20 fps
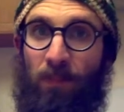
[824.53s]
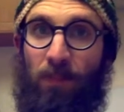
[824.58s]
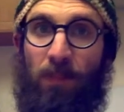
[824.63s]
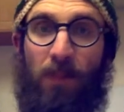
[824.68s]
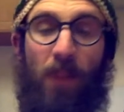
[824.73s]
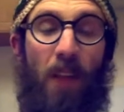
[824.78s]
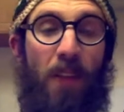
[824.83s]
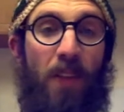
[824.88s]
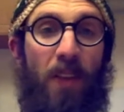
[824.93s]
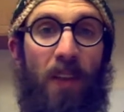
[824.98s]

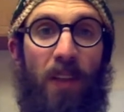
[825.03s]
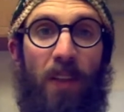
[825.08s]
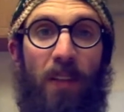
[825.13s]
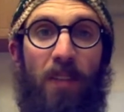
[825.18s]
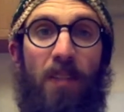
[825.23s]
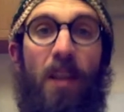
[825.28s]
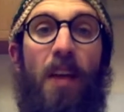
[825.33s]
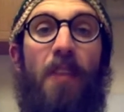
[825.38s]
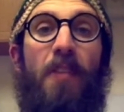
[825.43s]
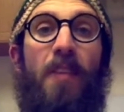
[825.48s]

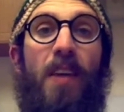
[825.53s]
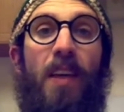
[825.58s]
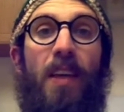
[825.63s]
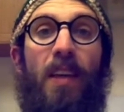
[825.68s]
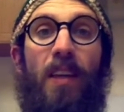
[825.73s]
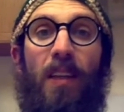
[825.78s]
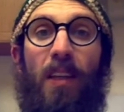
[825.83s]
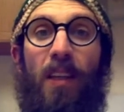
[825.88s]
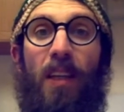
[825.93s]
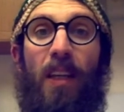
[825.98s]
Nothing
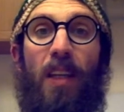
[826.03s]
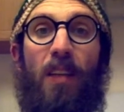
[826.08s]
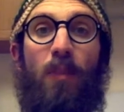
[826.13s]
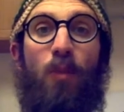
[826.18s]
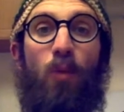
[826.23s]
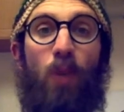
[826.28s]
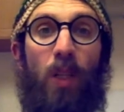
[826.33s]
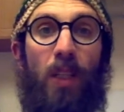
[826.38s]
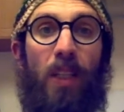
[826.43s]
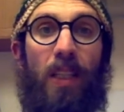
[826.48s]
can
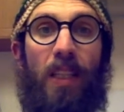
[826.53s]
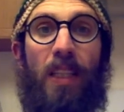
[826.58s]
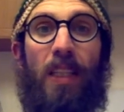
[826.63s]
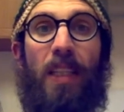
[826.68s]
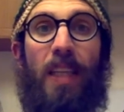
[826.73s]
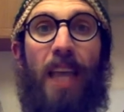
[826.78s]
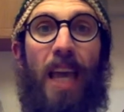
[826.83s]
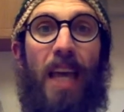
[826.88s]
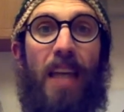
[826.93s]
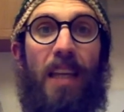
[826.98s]
really
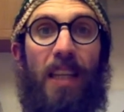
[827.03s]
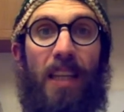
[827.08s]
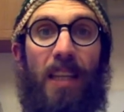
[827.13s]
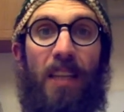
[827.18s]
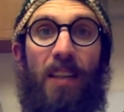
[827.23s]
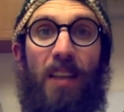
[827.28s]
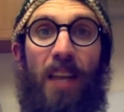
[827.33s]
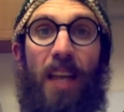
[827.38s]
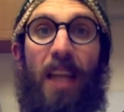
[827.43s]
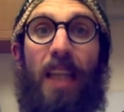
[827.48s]
get
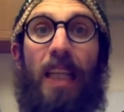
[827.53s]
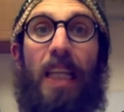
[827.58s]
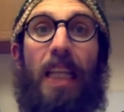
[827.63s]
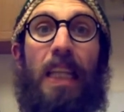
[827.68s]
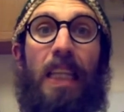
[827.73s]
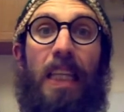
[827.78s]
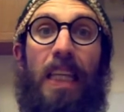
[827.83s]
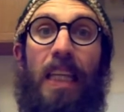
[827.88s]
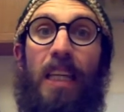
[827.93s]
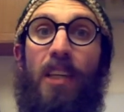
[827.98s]
in and
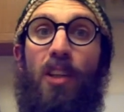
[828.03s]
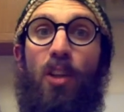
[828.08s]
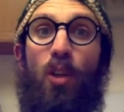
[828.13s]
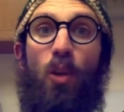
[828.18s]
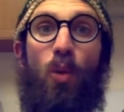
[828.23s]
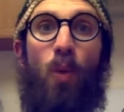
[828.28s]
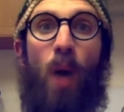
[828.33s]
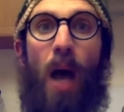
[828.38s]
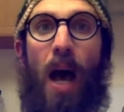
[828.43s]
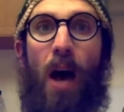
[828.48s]
clean
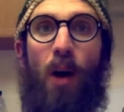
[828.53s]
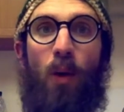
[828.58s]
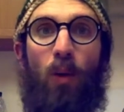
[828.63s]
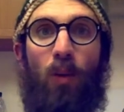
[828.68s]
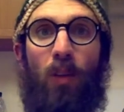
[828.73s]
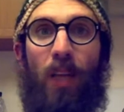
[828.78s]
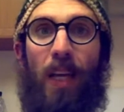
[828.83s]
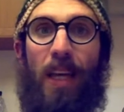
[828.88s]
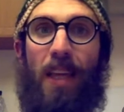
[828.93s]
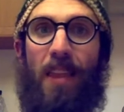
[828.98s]
you out
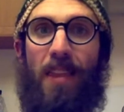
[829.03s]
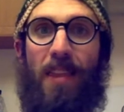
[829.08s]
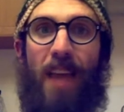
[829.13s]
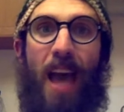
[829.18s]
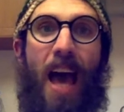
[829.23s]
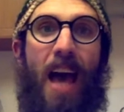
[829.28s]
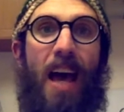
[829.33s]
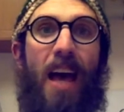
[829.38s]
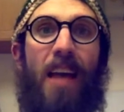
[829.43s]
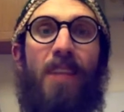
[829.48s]
like
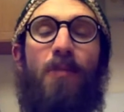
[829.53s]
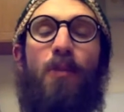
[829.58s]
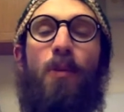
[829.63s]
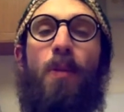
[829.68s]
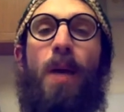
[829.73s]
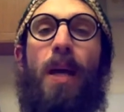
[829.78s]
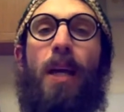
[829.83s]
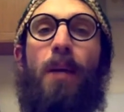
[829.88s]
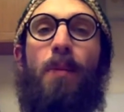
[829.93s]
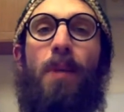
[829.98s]
that. I
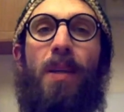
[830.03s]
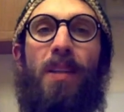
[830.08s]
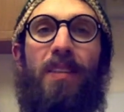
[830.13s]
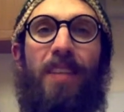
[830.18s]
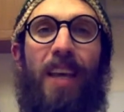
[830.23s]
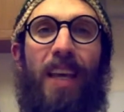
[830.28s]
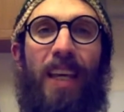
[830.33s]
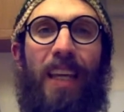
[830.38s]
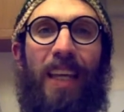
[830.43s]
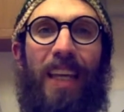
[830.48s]
recommend
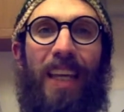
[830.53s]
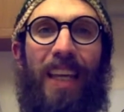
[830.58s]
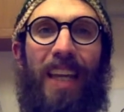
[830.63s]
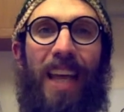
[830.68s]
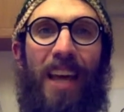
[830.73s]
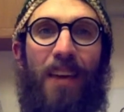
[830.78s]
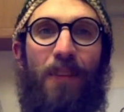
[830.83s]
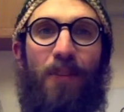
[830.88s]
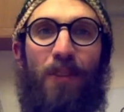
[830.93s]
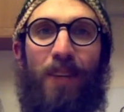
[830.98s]
taking it
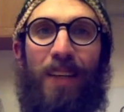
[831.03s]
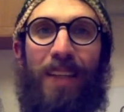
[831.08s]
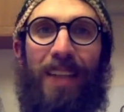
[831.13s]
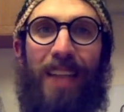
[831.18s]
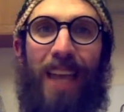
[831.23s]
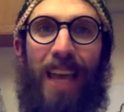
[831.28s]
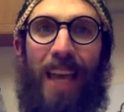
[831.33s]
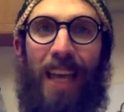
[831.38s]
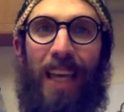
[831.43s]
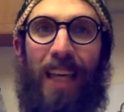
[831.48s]
every
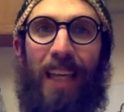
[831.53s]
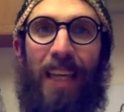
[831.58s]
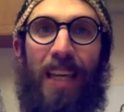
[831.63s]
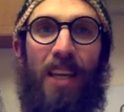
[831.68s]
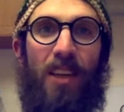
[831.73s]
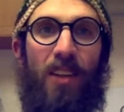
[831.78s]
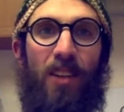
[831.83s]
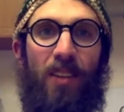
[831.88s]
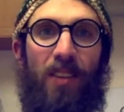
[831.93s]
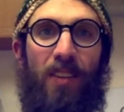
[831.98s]
day.
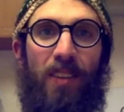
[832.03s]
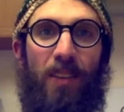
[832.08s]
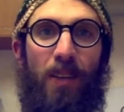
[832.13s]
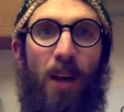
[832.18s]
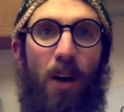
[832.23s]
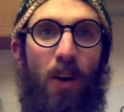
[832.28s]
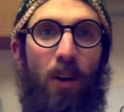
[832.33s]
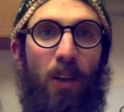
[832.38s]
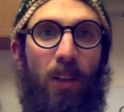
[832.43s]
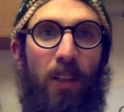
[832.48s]
You see
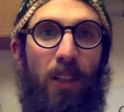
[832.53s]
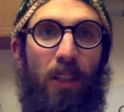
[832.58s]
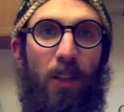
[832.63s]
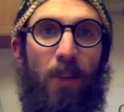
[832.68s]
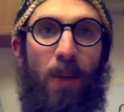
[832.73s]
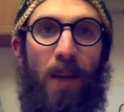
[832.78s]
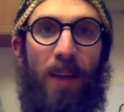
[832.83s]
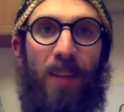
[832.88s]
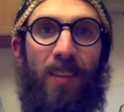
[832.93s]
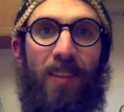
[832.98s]
how clear
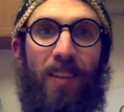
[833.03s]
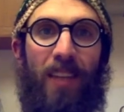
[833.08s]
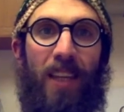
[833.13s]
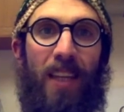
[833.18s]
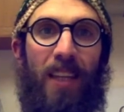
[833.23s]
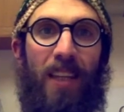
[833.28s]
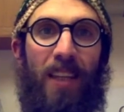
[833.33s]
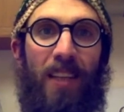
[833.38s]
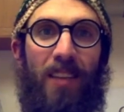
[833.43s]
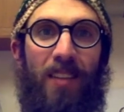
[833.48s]
my skin
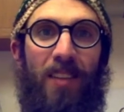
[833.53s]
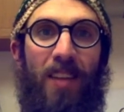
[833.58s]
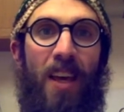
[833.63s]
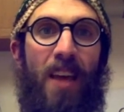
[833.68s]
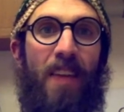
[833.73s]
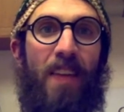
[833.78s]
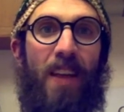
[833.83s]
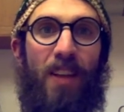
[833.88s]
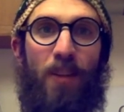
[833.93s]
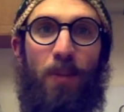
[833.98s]
is?
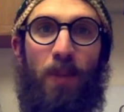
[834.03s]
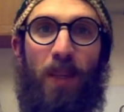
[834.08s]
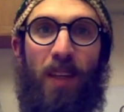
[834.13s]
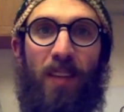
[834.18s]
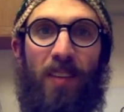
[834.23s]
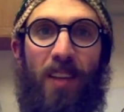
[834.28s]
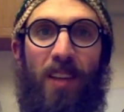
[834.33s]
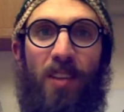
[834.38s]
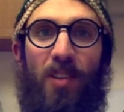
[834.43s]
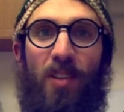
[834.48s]
That's because
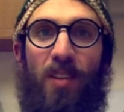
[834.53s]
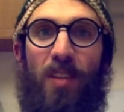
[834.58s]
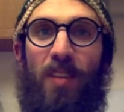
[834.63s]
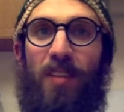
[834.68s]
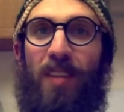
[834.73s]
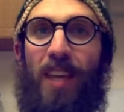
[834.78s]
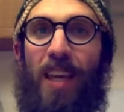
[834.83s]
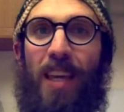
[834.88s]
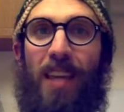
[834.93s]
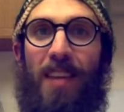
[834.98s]
I
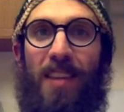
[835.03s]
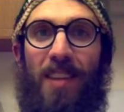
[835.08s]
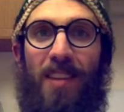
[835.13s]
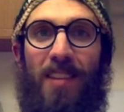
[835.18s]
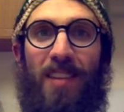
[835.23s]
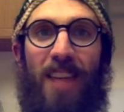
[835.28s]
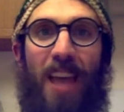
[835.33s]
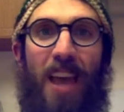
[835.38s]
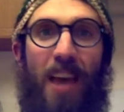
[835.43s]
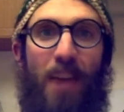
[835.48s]
take this
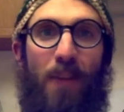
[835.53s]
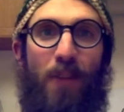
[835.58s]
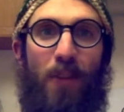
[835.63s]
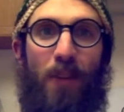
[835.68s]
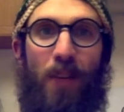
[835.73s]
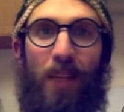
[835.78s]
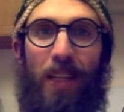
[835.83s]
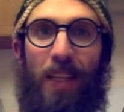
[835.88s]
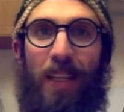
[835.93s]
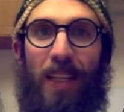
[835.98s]

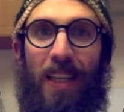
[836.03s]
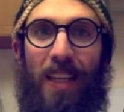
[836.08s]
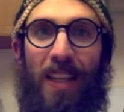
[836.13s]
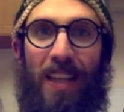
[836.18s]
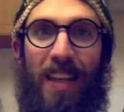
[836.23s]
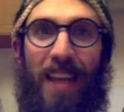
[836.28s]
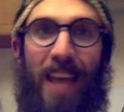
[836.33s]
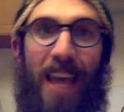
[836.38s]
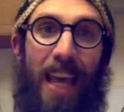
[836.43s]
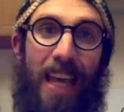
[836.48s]
every
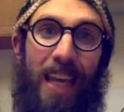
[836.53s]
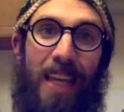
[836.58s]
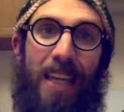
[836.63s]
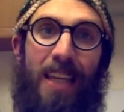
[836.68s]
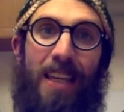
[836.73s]
day.